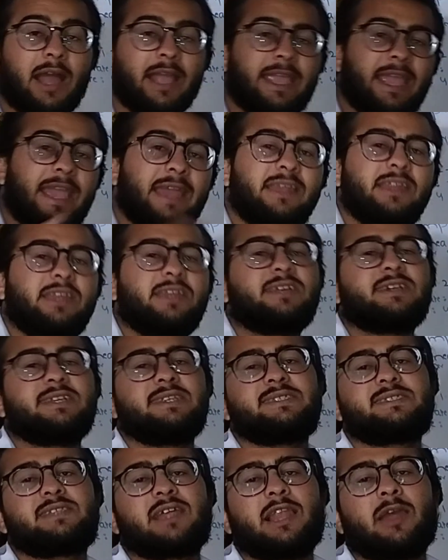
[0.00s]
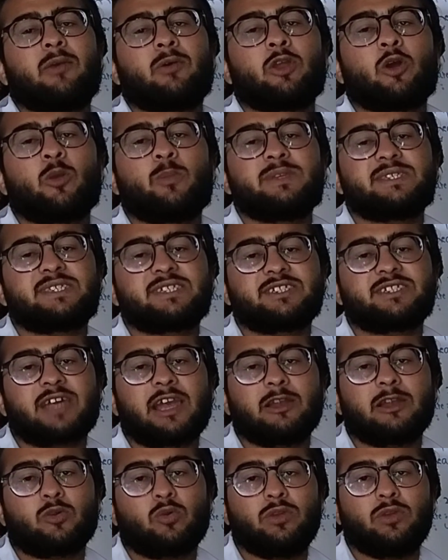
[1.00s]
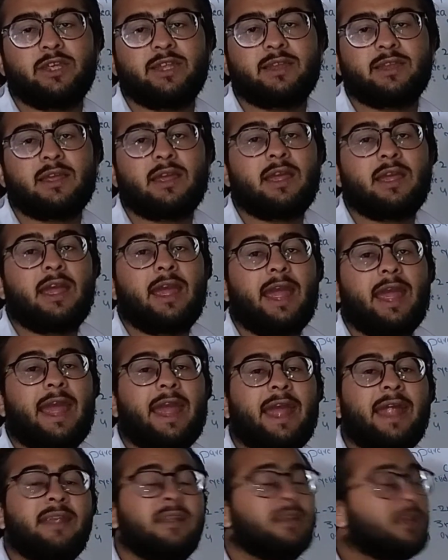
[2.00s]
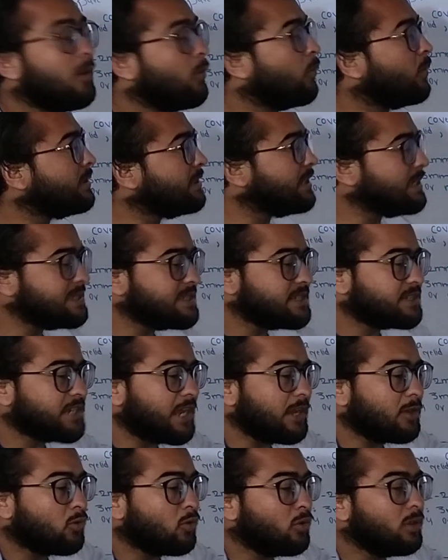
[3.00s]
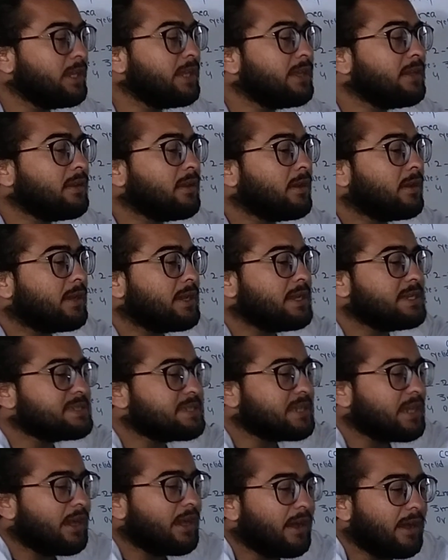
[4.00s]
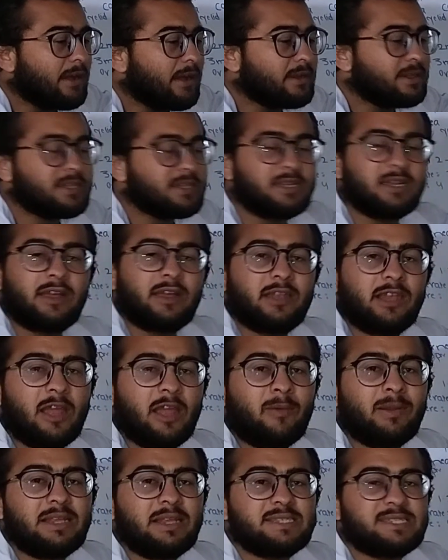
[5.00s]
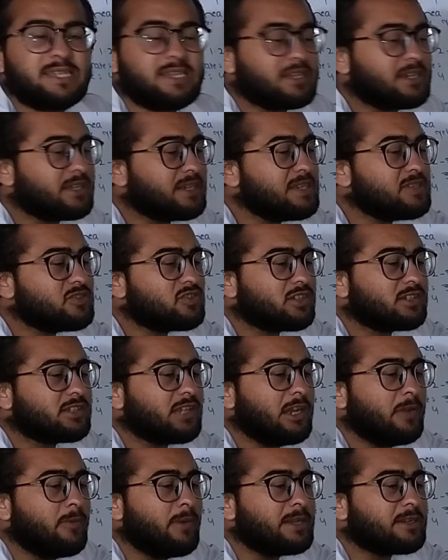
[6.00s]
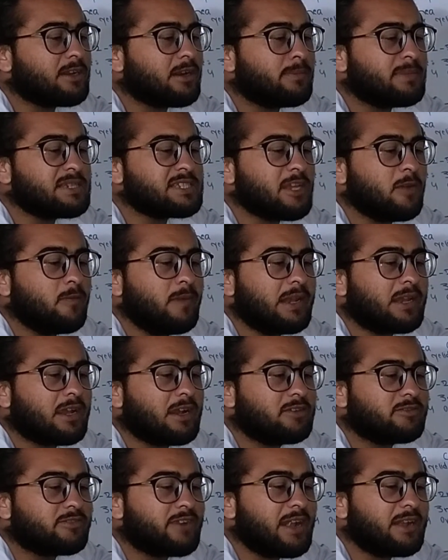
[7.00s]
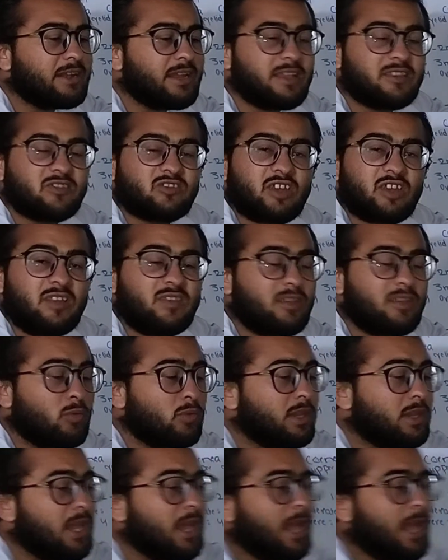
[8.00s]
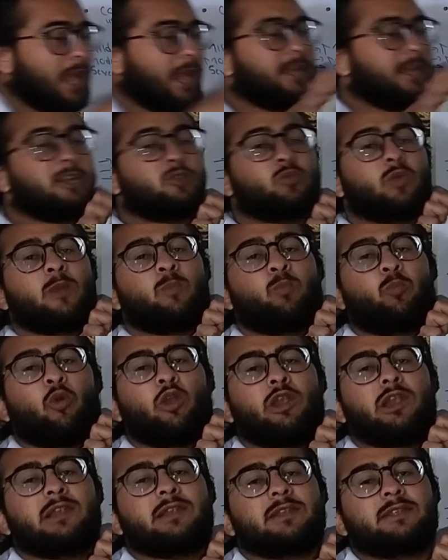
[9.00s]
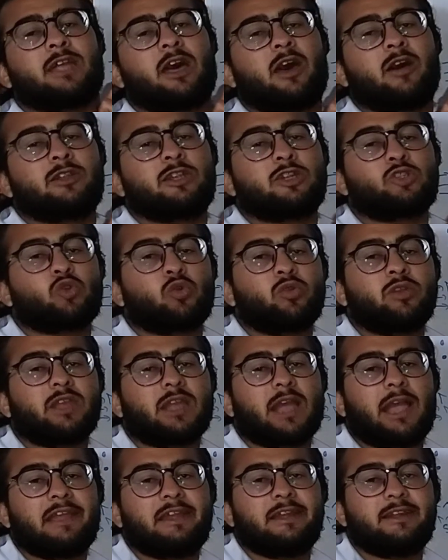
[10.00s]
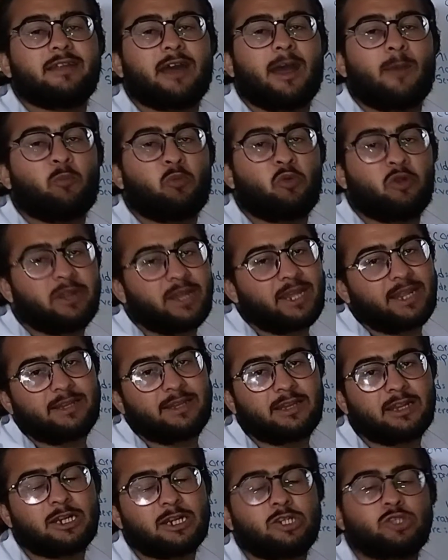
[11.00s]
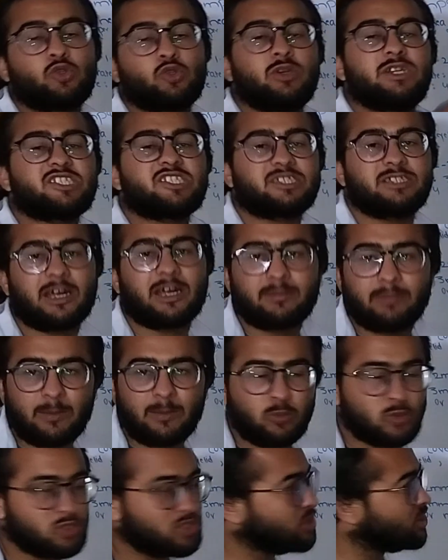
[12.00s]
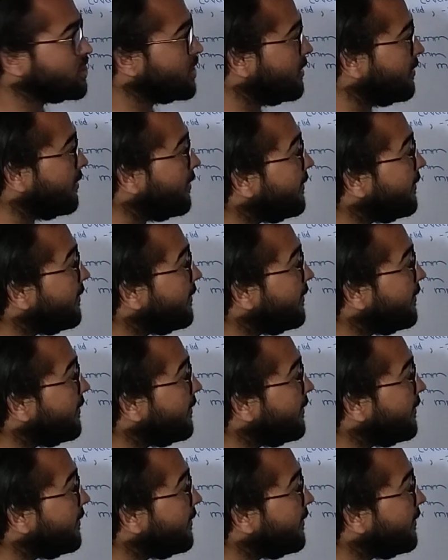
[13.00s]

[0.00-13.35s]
again increase the level of acetylcholine. And when the acetylcholine level is increased, the levator muscle will contract extensively, and it will pull the ptotic eyelid upward to its normal position.